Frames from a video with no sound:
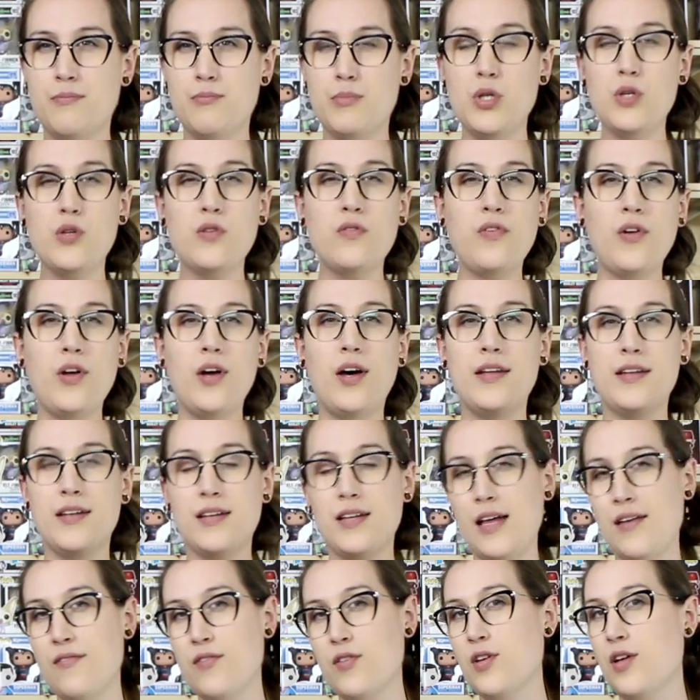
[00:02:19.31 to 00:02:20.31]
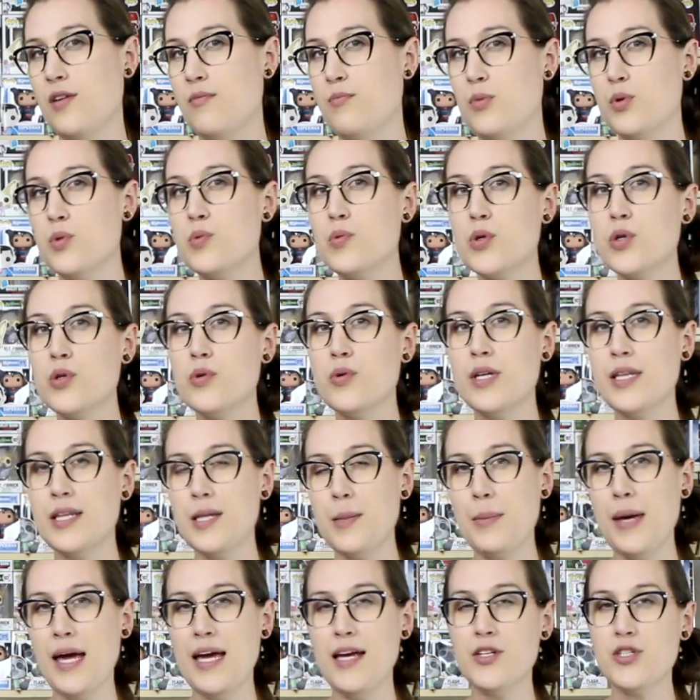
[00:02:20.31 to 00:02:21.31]
beautiful on the level of Maru
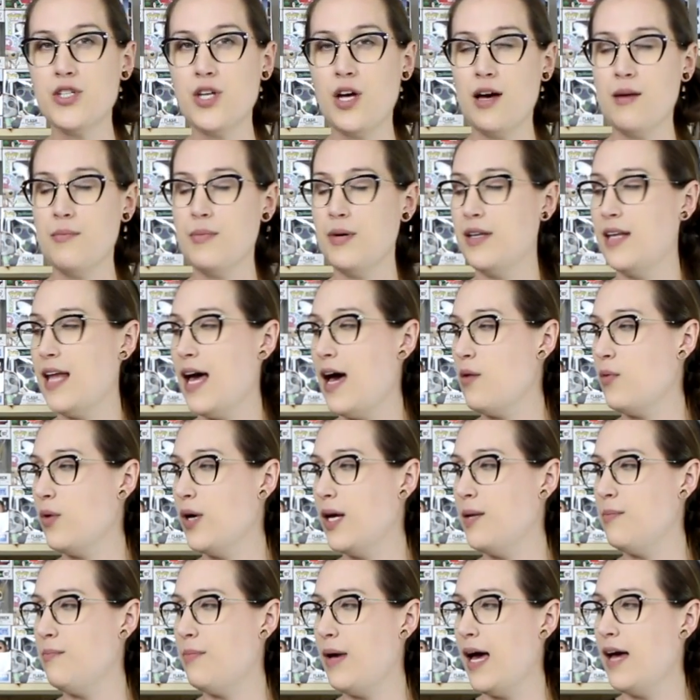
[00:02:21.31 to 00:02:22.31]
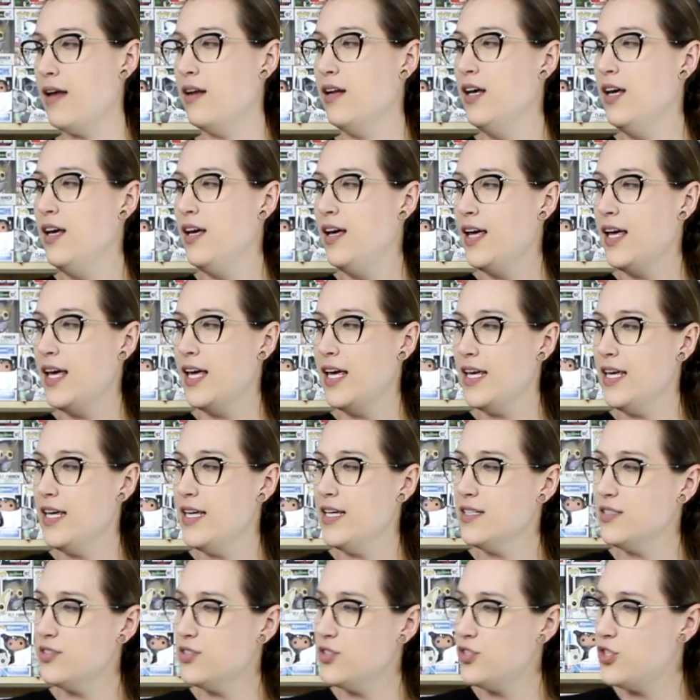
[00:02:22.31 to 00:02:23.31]
and the paint job on that one, but
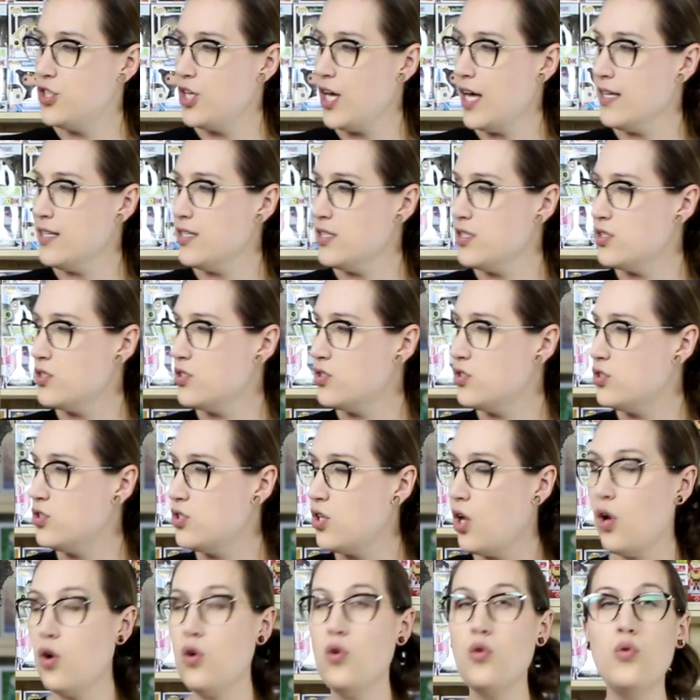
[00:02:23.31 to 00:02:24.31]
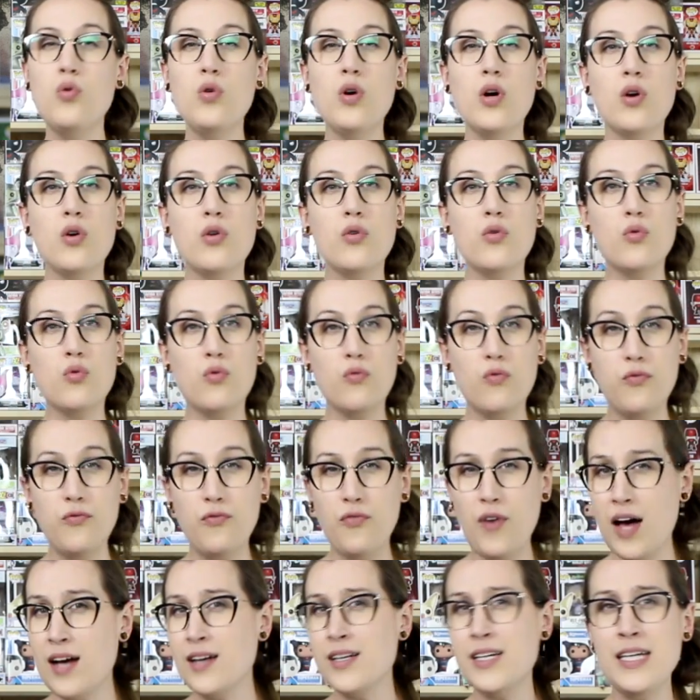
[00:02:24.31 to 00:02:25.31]
he's just so
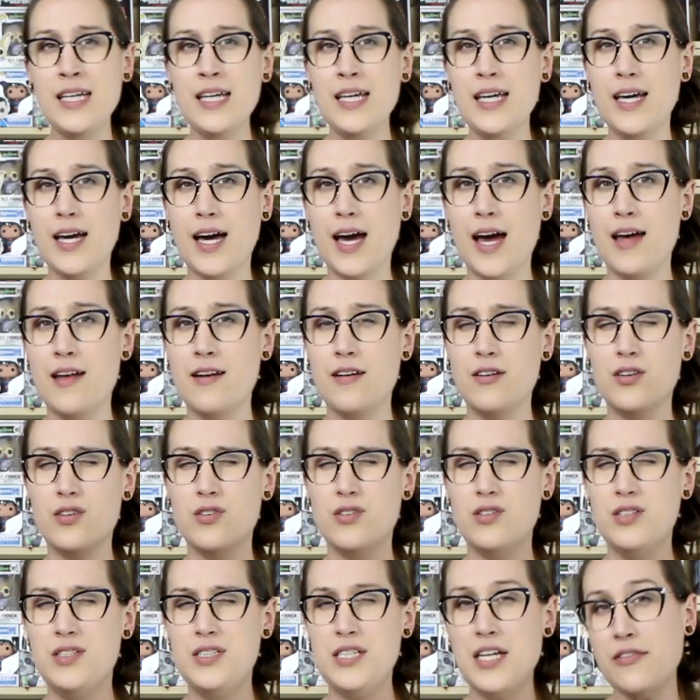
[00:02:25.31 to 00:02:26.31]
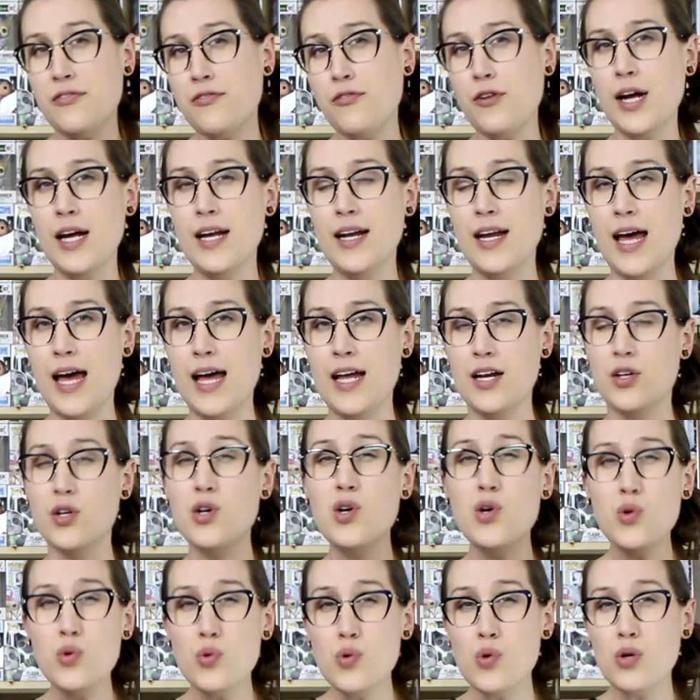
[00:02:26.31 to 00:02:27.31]
funky and different
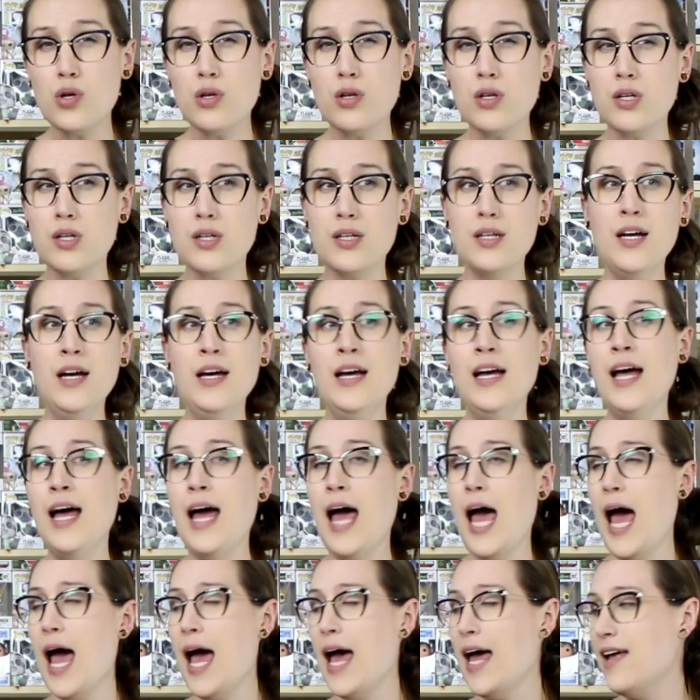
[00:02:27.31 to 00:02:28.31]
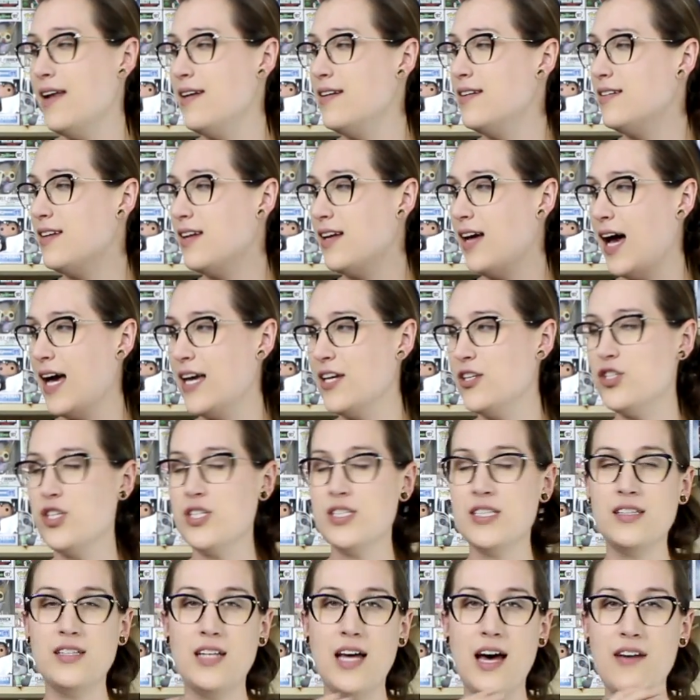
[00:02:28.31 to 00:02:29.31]
and cool. And I
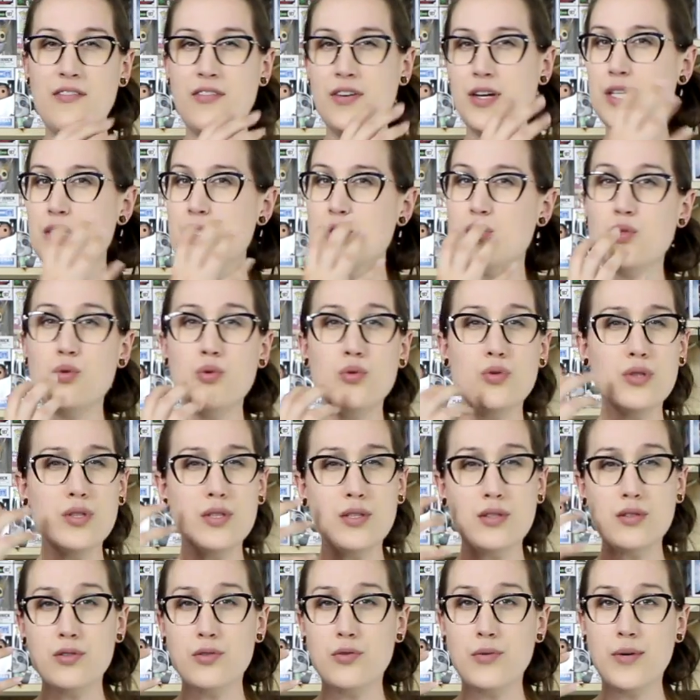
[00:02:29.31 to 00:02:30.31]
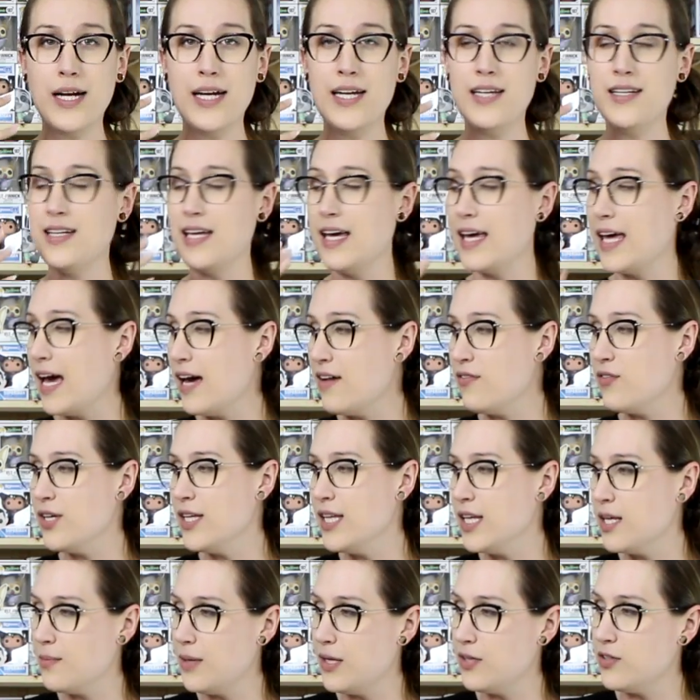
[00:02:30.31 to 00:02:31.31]
just love his cool little grin. Like,
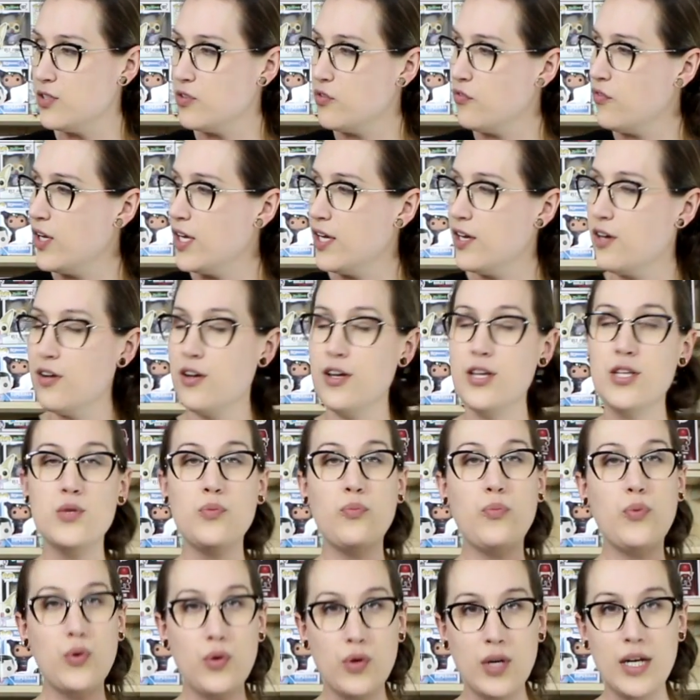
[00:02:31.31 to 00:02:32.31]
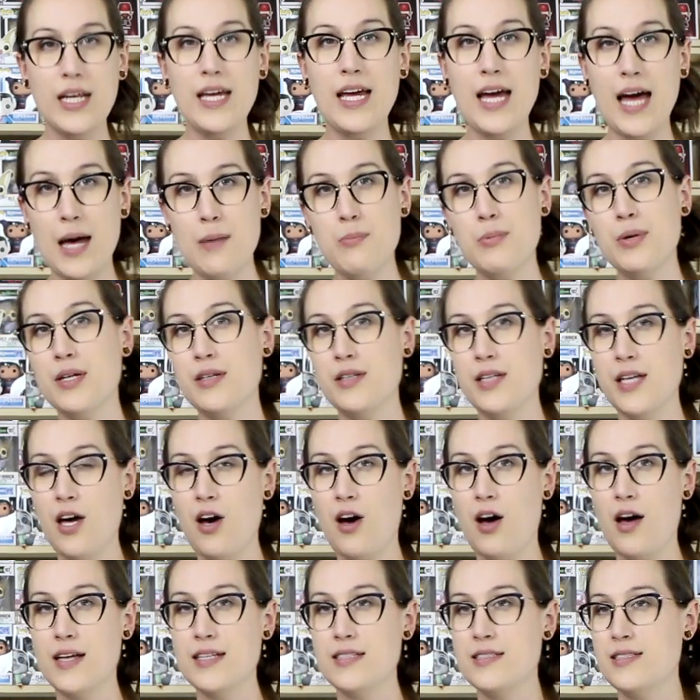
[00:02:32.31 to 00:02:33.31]
everything about this figure is pretty
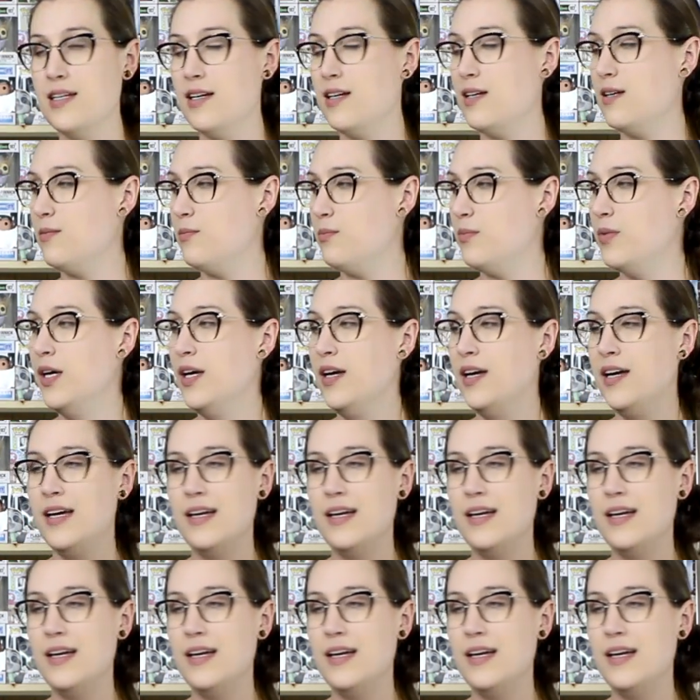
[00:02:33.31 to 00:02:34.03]
epically awesome.